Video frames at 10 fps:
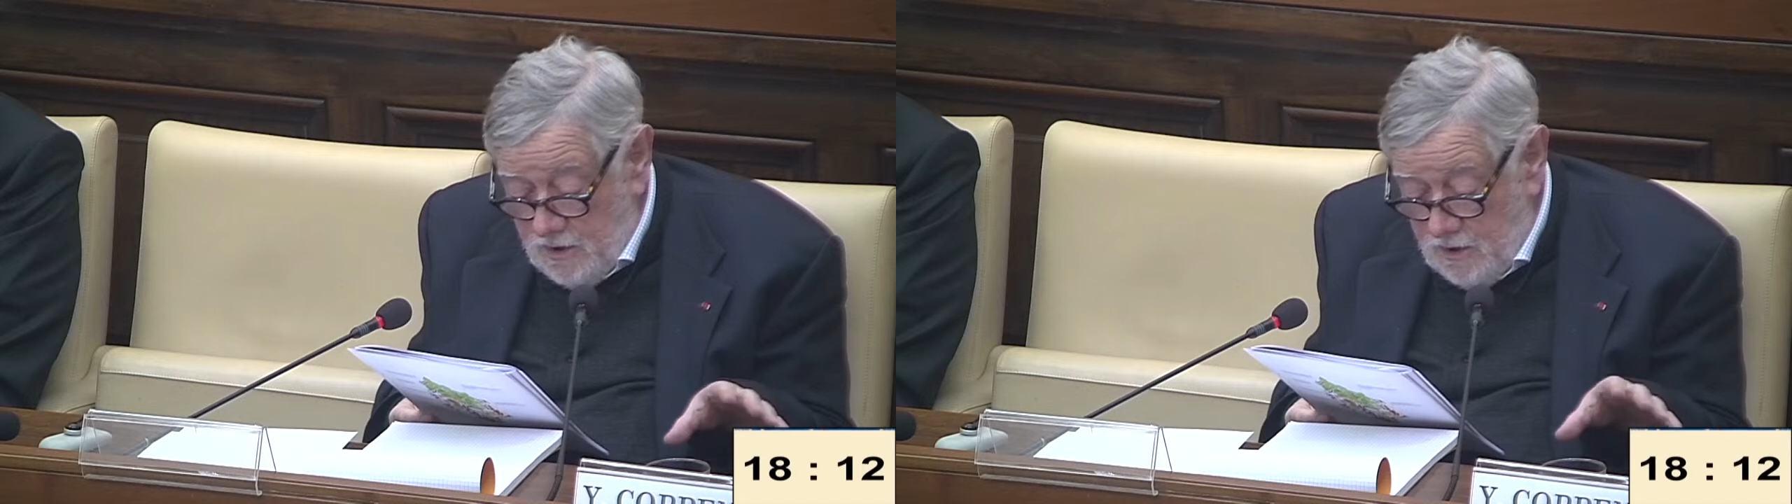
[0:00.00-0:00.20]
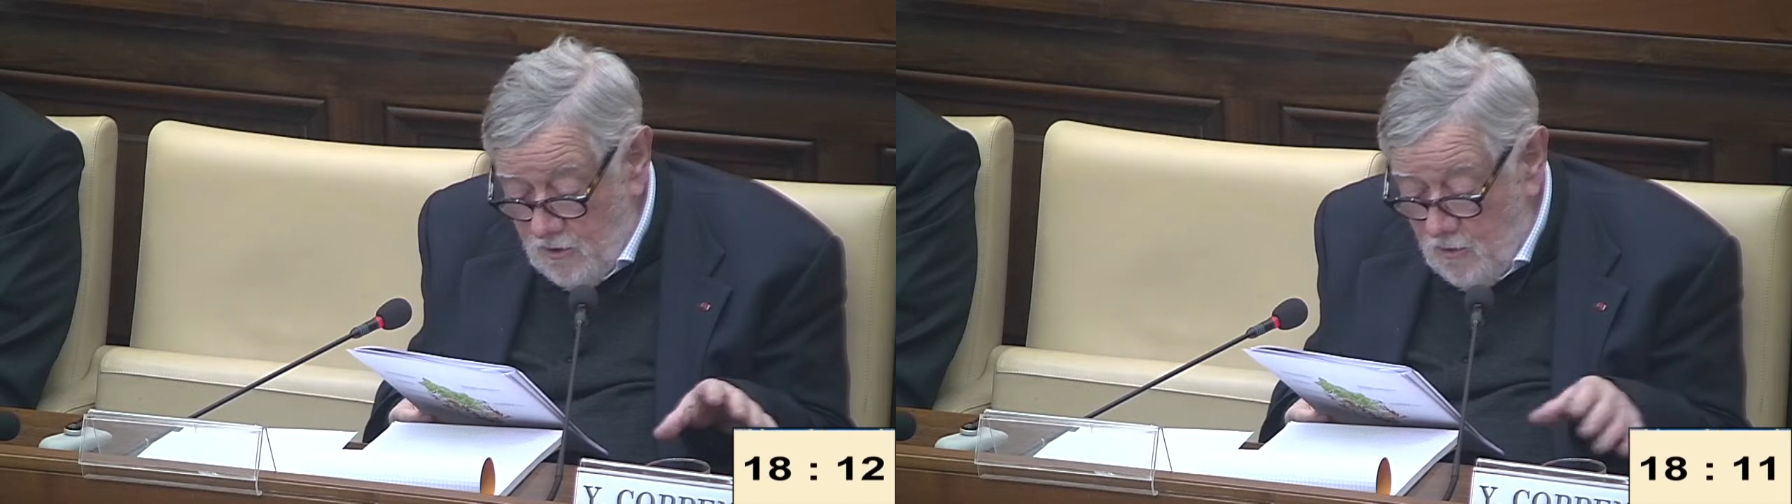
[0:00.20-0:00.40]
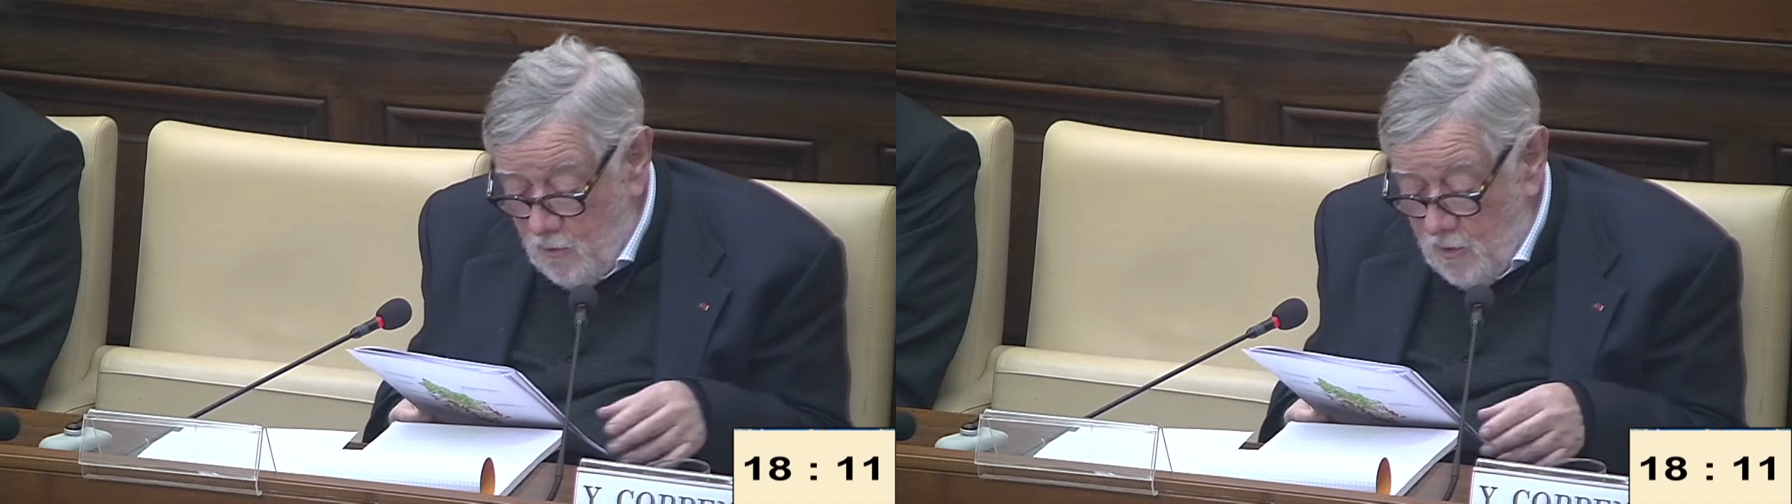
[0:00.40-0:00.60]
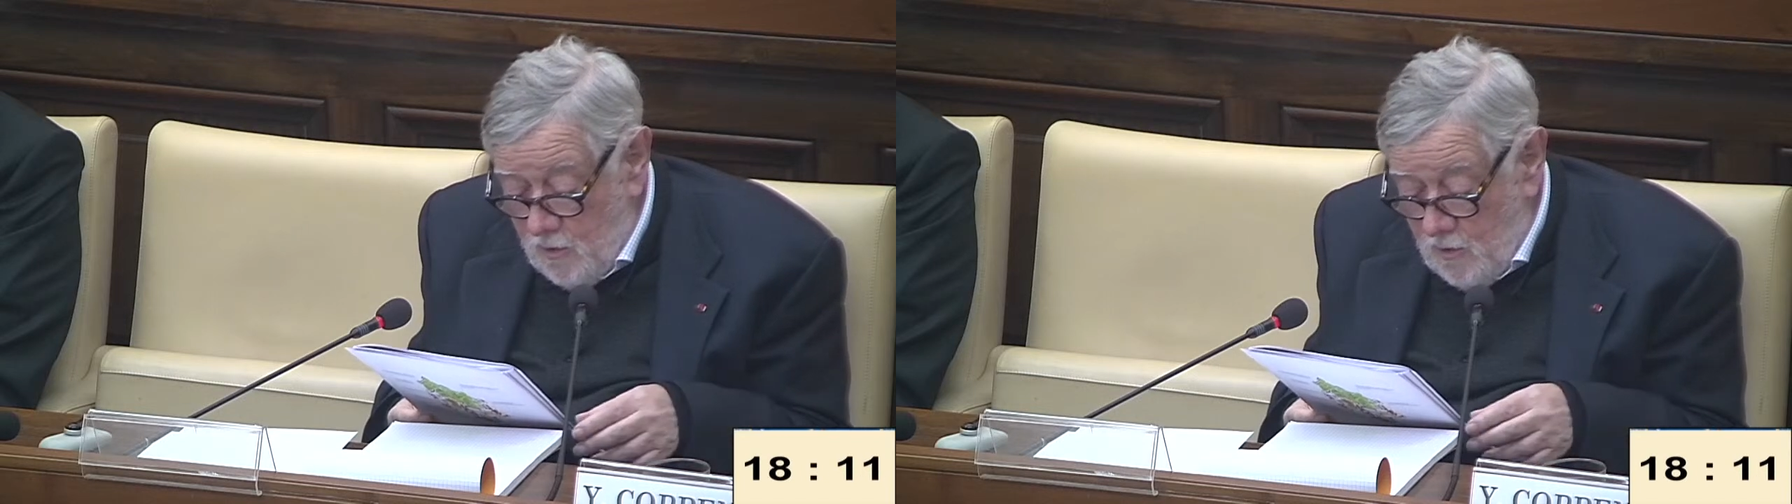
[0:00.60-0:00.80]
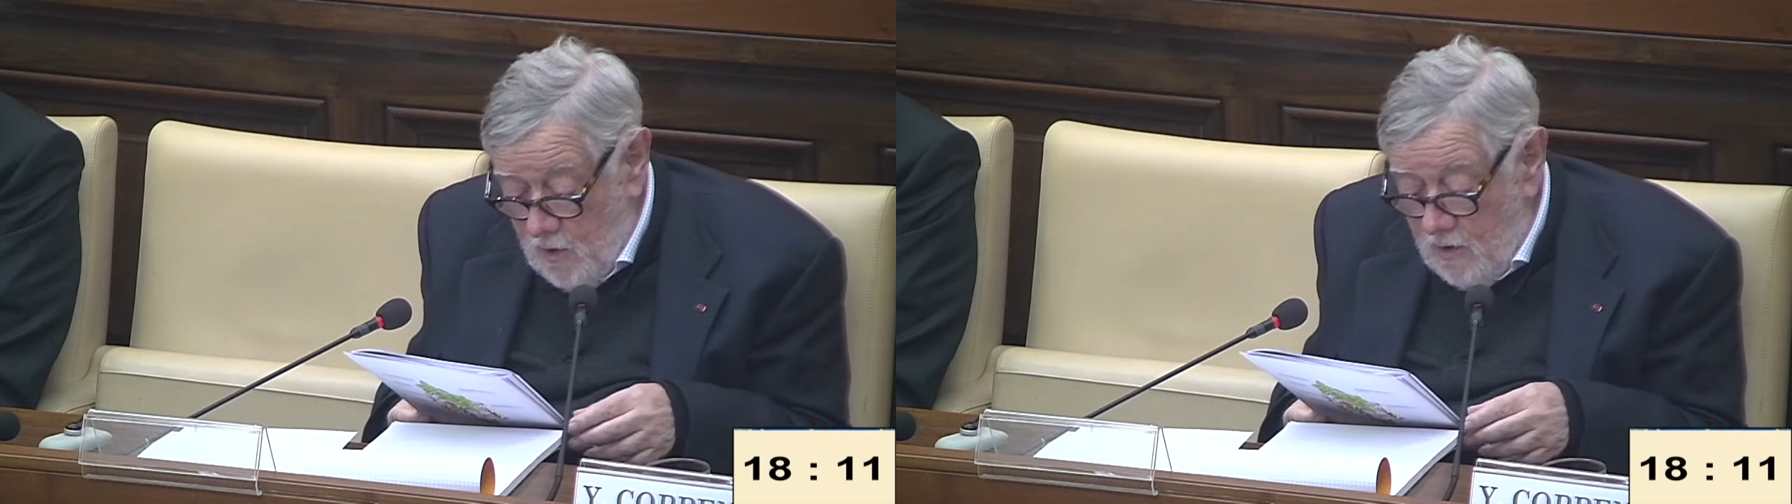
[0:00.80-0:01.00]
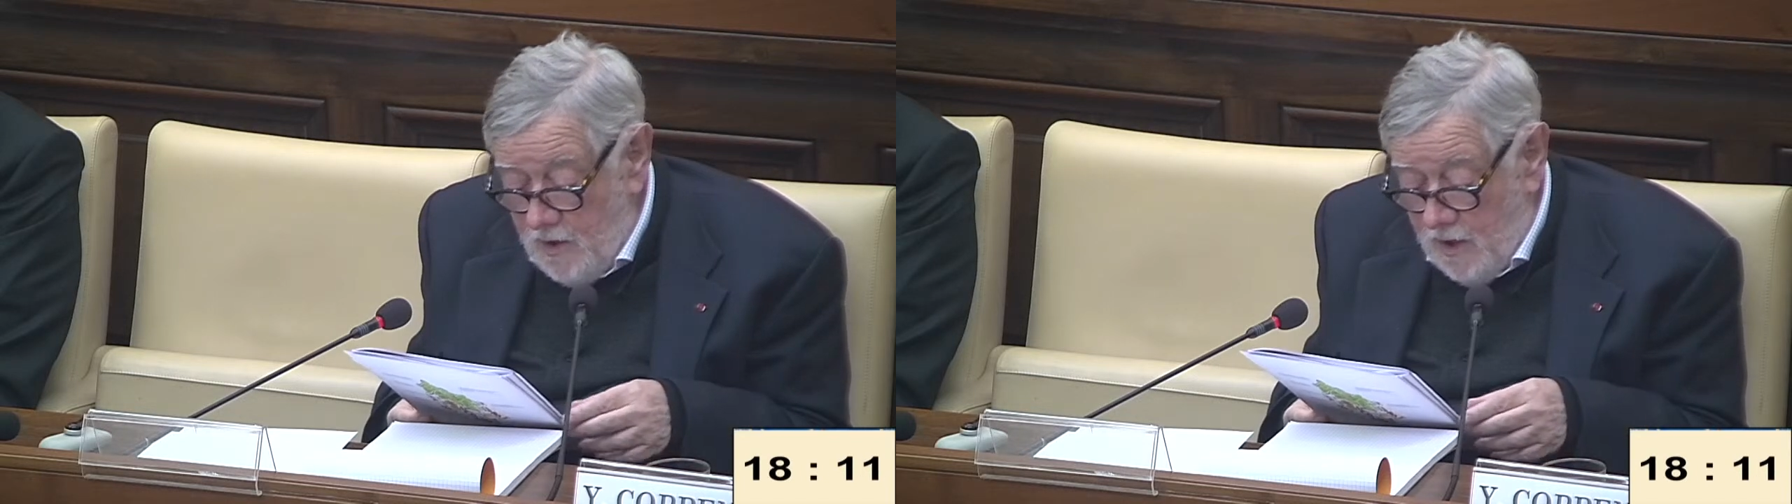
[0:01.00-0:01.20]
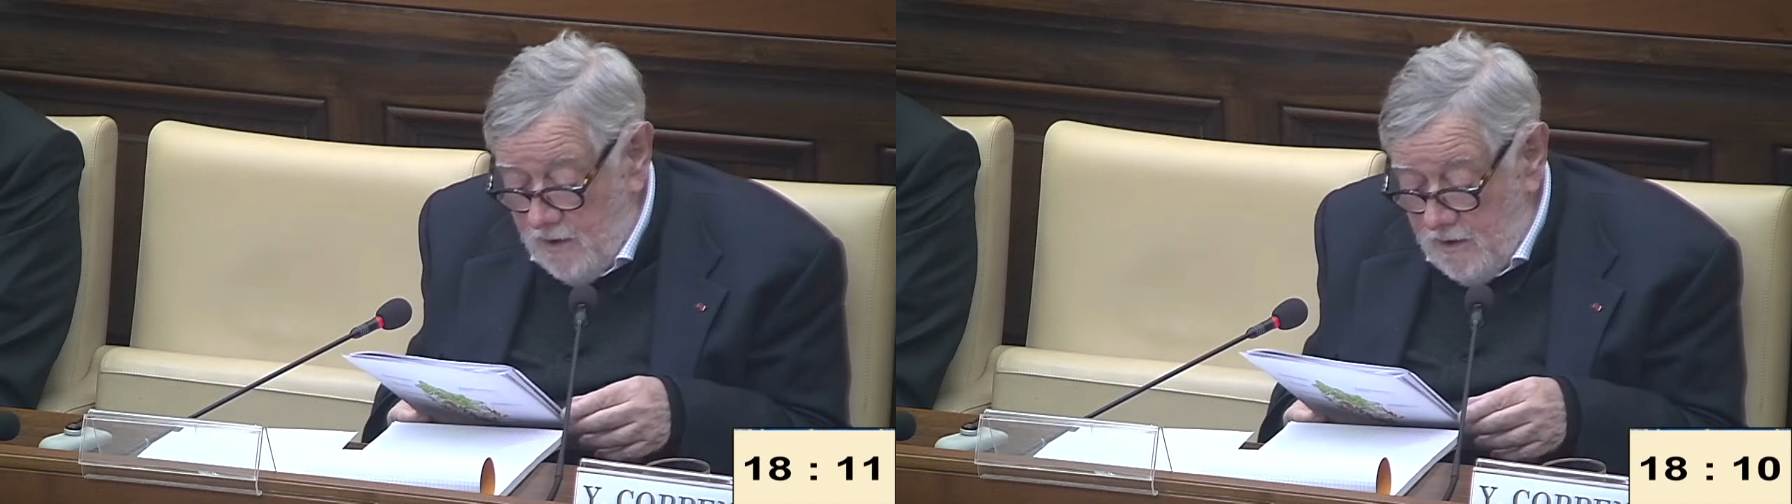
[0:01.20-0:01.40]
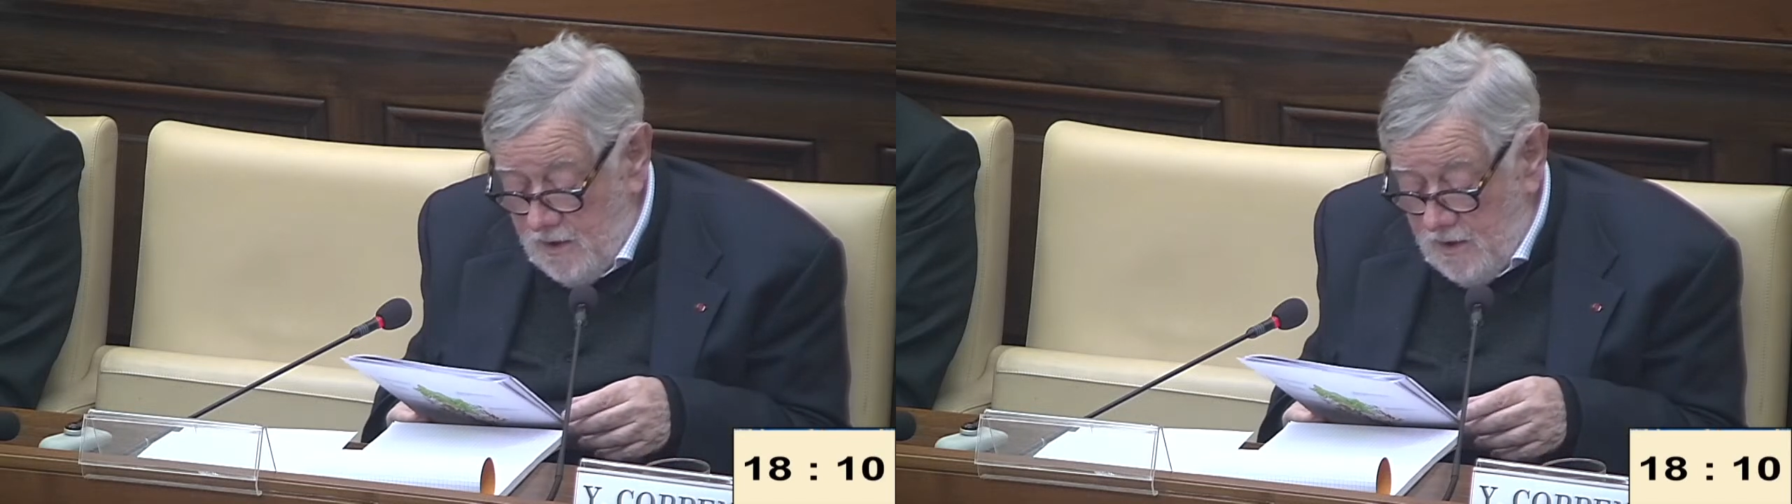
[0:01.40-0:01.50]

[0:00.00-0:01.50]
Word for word: the Omo area.